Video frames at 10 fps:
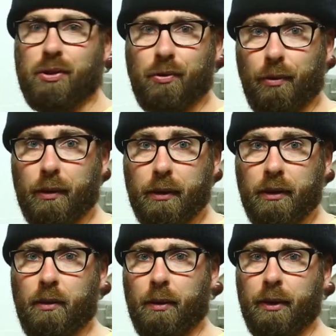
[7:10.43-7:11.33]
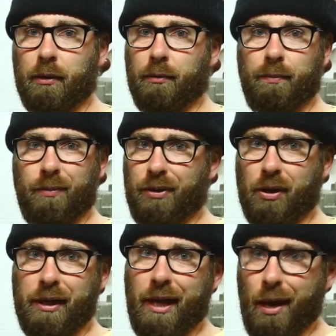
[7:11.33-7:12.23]
screw it. I'm going to
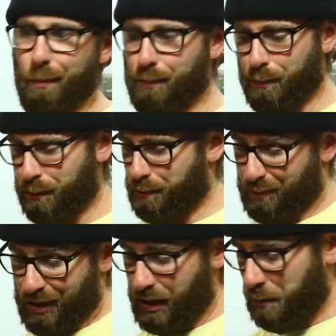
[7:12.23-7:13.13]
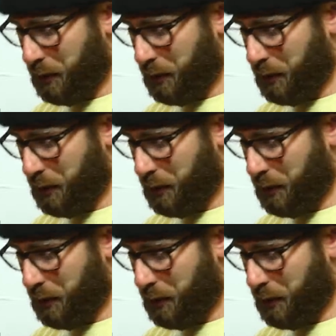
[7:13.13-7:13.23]
30 amp. Seems